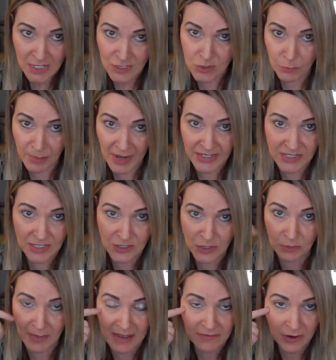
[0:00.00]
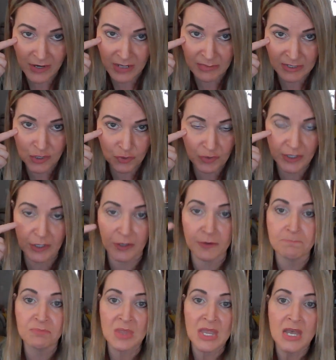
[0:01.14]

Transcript: So Pisces, you may have already been triggered.